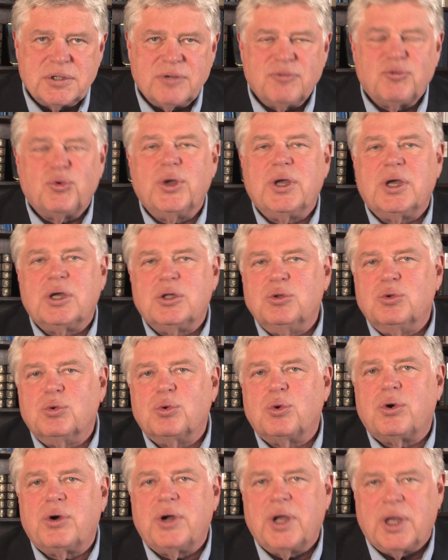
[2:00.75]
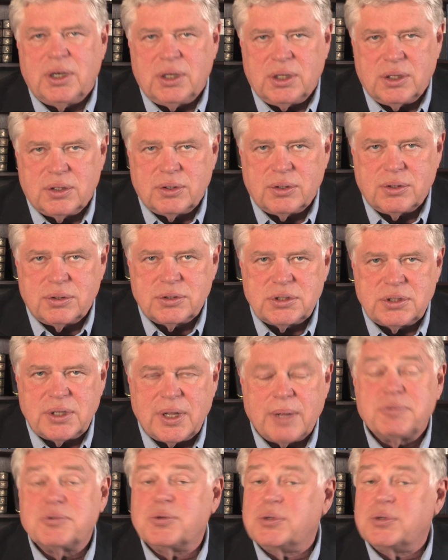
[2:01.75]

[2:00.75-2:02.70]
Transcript: if we ignore any of those steps,